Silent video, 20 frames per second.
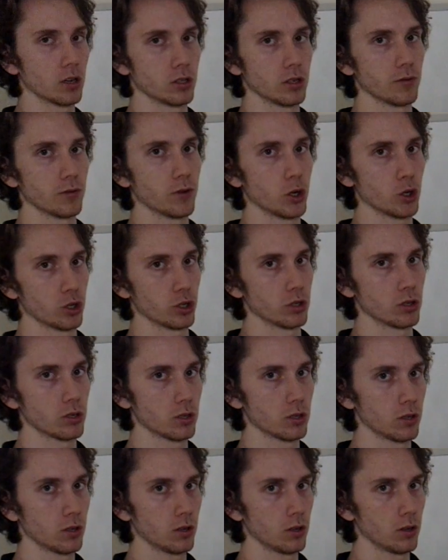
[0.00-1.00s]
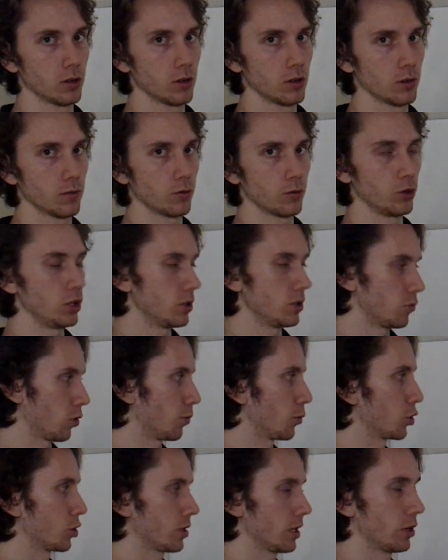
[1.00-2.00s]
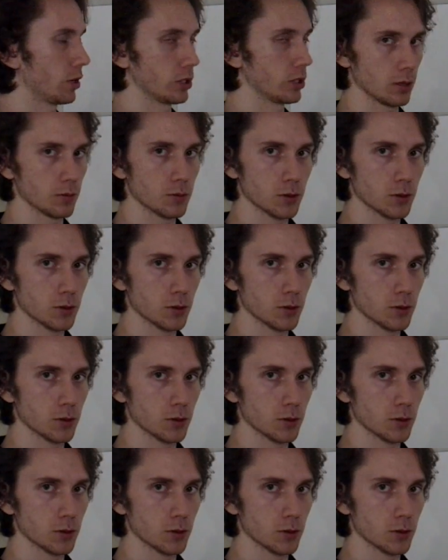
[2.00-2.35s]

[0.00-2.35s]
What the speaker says: functions for these 4 personality types.